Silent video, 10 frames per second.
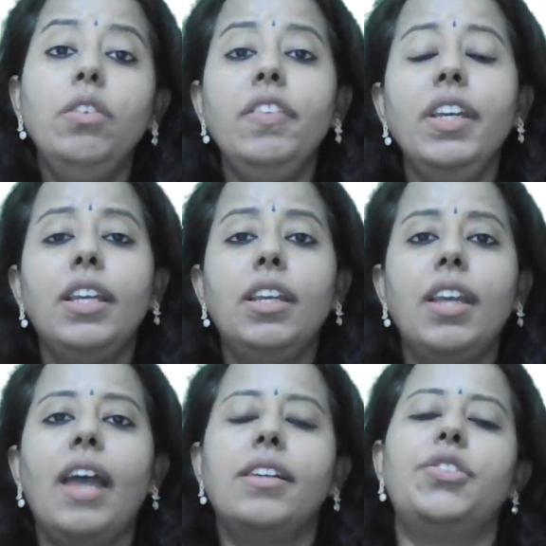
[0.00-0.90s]
How we
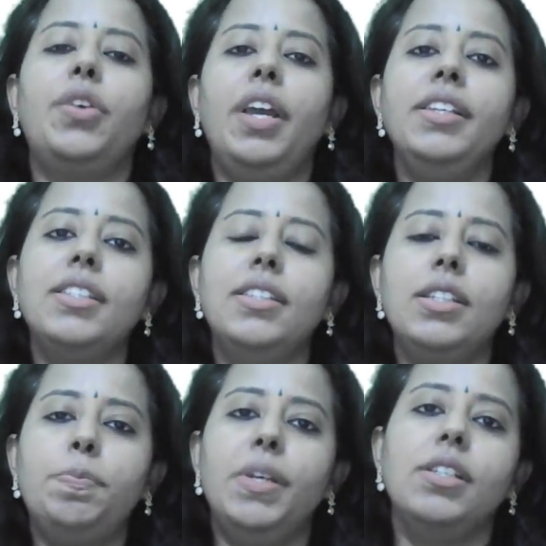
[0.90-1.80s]
characterize
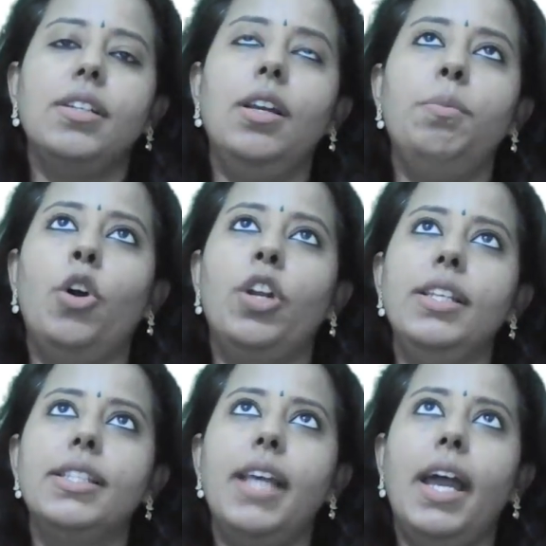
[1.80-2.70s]
this particular
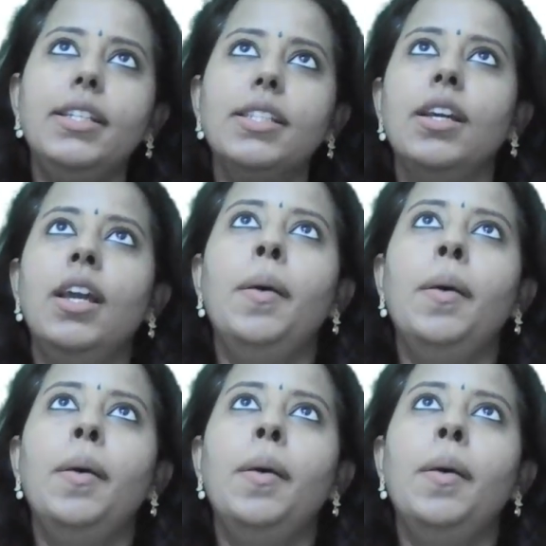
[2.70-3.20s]
model is that